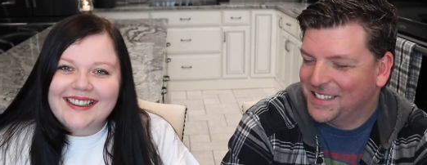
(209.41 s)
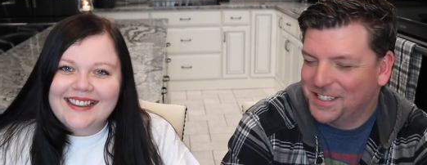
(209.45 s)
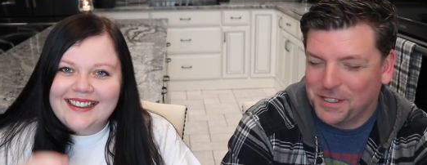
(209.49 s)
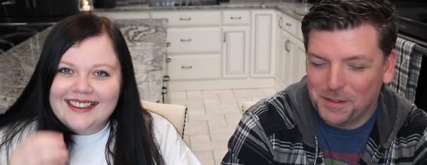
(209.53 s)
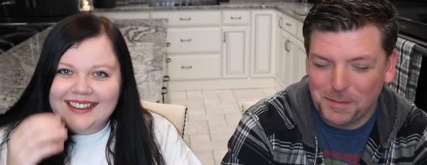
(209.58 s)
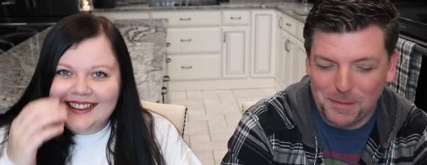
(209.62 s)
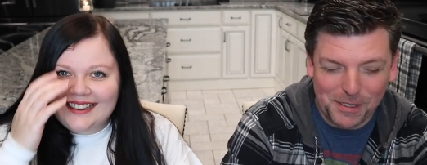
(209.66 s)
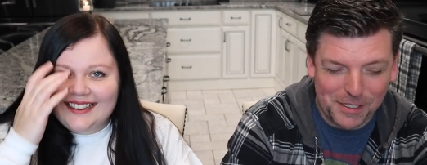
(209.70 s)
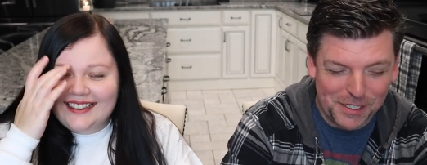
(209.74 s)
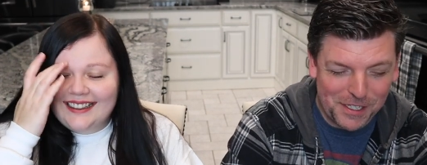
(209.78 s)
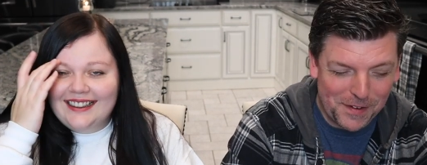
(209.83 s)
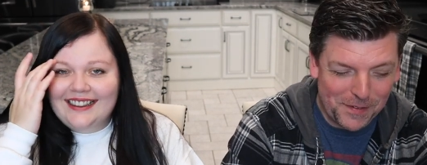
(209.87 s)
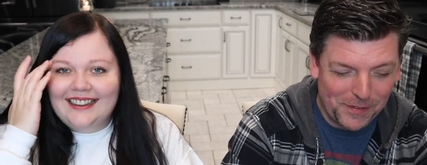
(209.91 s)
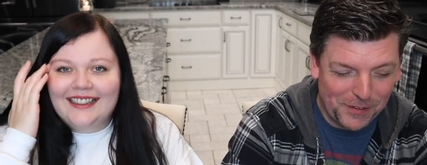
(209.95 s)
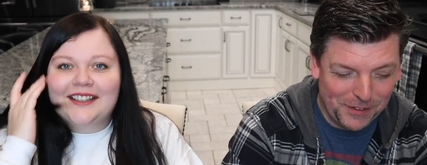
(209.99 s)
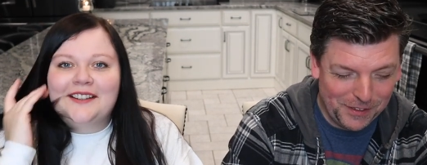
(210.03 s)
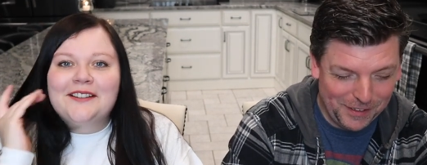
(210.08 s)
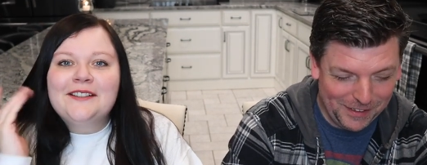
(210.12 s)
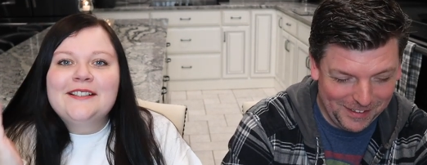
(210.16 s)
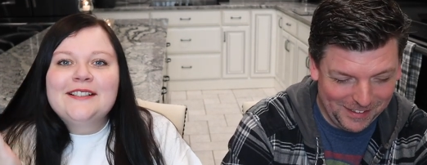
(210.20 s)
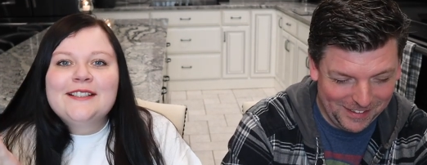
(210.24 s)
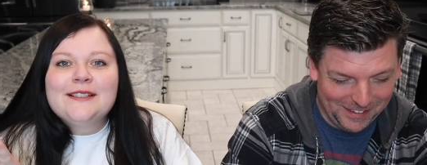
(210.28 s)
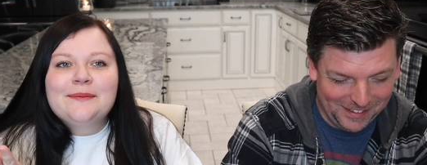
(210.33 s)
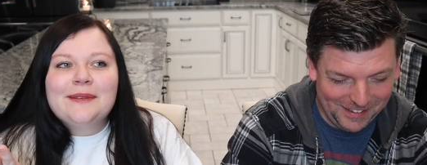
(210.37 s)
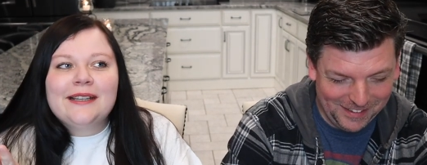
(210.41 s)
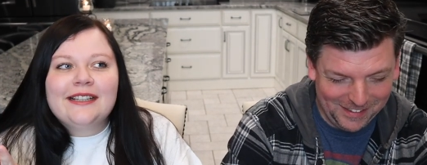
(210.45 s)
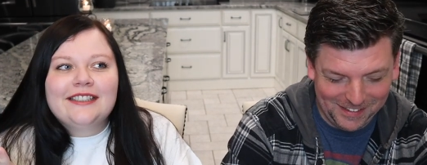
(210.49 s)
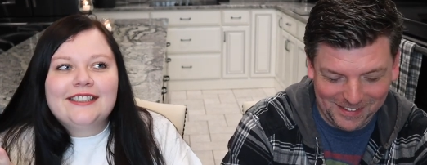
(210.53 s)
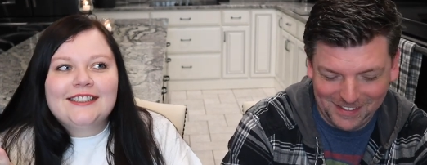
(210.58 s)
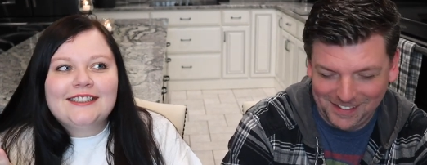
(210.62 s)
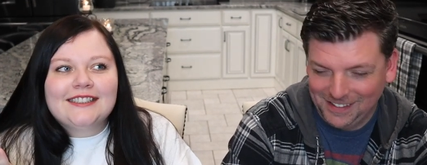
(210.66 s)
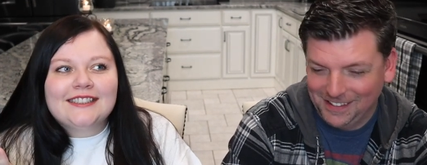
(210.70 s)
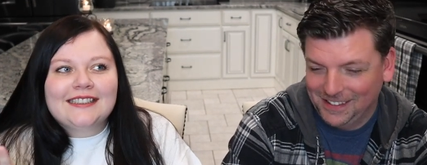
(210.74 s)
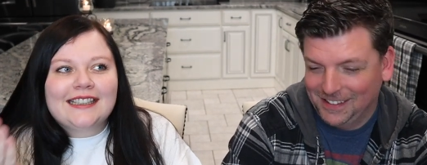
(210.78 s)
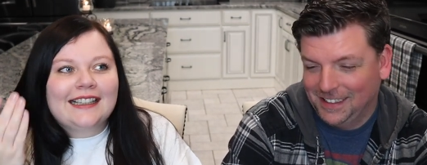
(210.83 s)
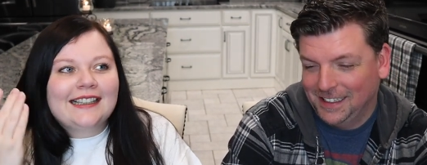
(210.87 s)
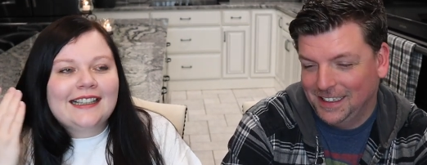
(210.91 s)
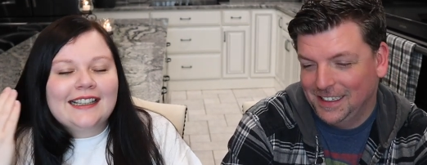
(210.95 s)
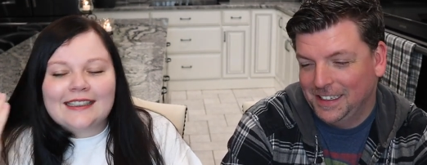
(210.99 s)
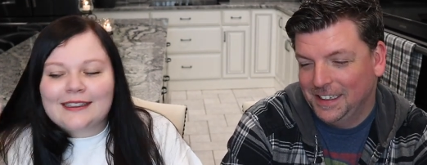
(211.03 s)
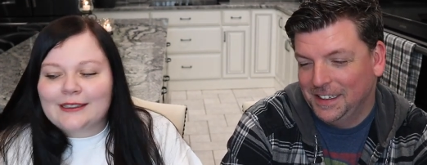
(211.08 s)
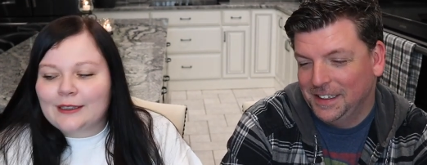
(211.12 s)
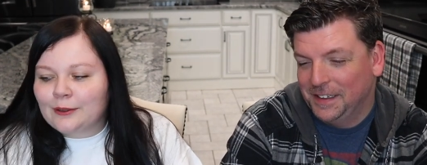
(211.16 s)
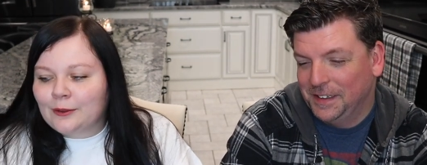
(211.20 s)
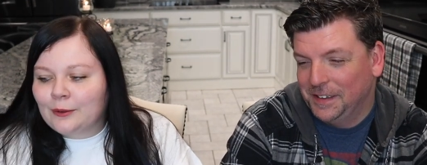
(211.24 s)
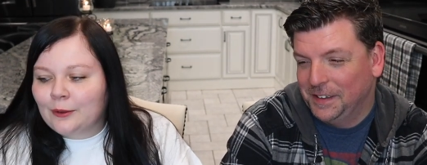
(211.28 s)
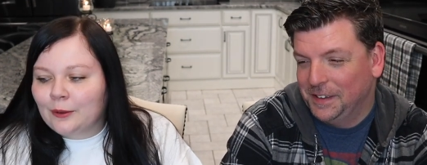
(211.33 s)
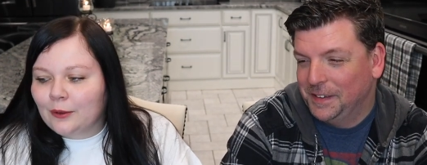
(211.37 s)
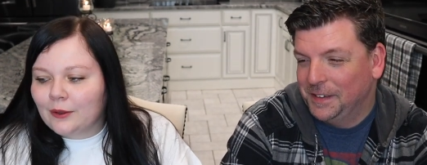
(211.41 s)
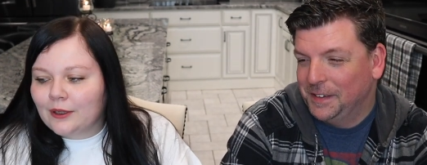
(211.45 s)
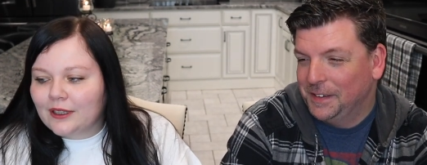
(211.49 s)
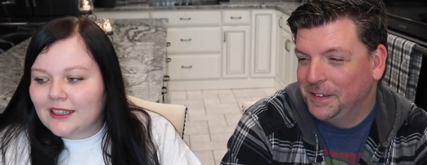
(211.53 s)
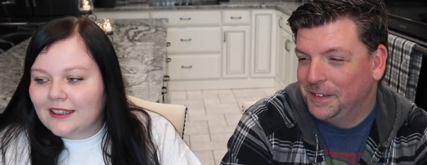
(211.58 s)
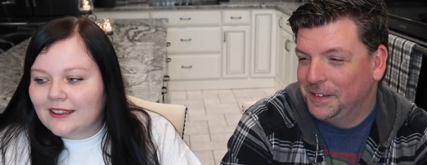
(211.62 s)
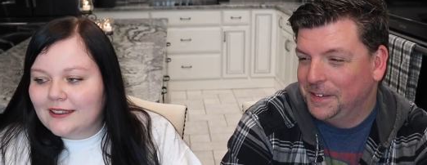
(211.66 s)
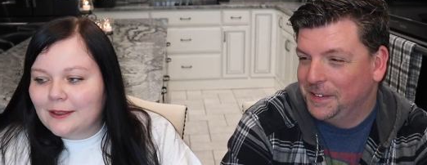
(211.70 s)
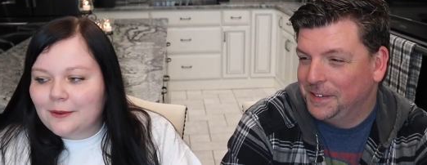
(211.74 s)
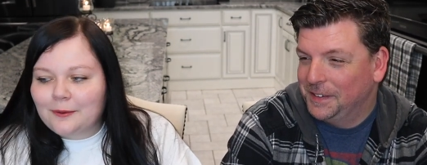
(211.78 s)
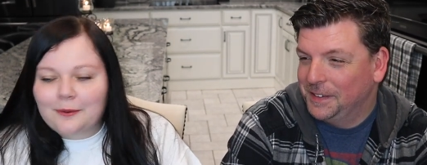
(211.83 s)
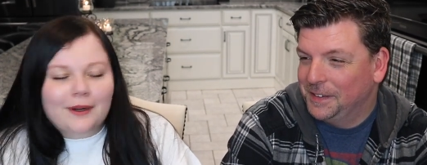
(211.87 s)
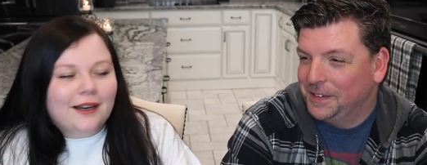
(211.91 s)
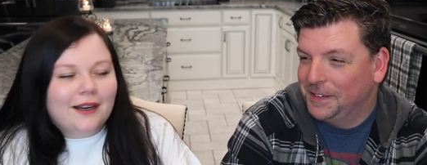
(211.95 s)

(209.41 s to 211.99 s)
Speaker 1: so much effort. And I always manage to get like the cork in the